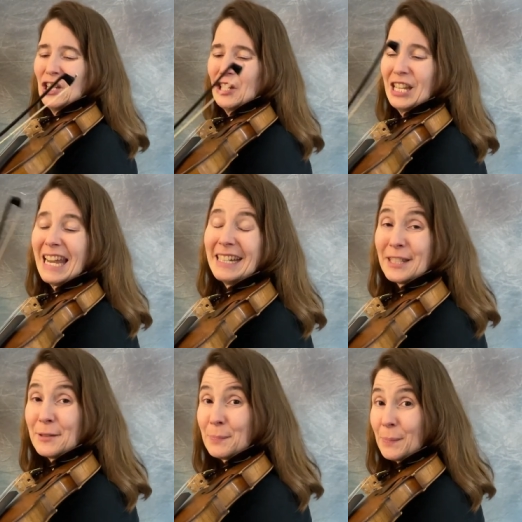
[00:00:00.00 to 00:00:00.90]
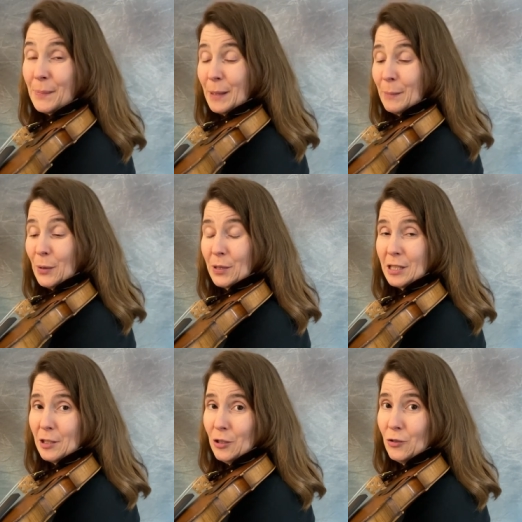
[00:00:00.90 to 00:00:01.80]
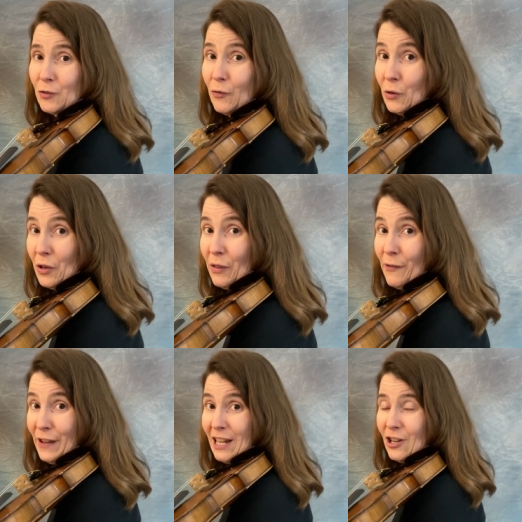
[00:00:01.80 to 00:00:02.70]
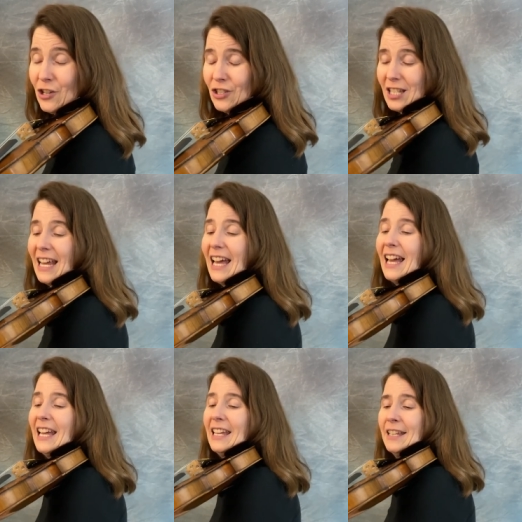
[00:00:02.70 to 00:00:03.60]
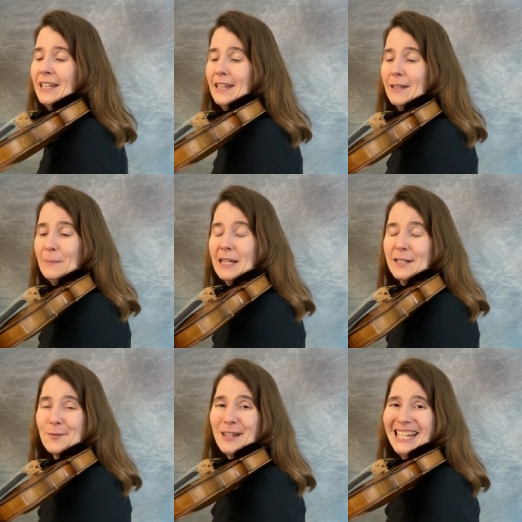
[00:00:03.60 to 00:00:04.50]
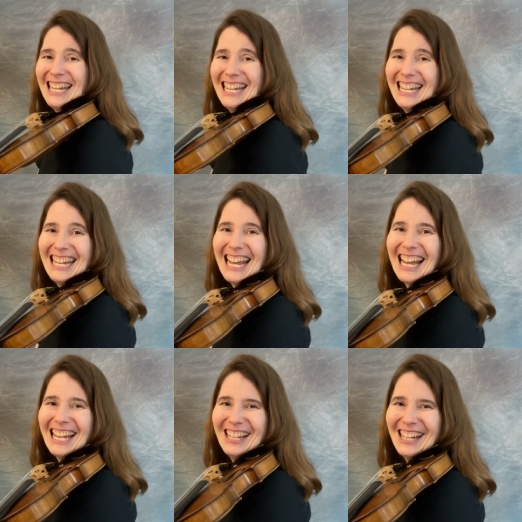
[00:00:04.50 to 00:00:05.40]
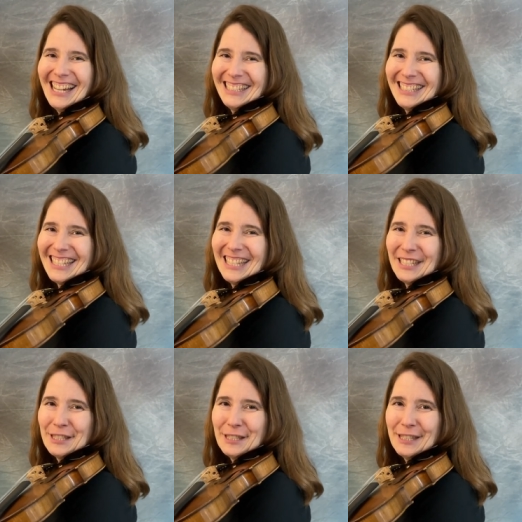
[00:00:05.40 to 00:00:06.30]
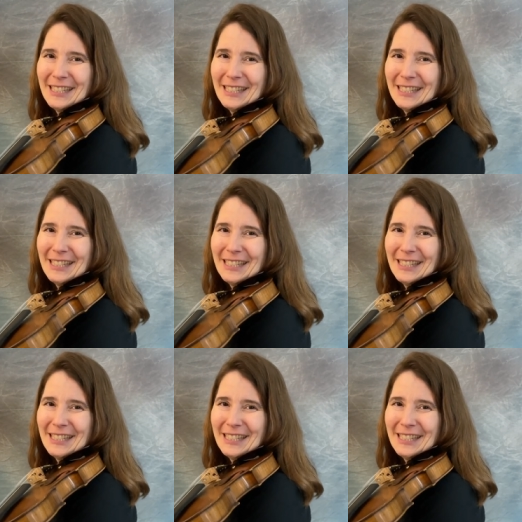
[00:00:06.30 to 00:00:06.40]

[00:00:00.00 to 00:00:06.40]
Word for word: Good, and it's important to use fourth fingers eh, because when he adds in the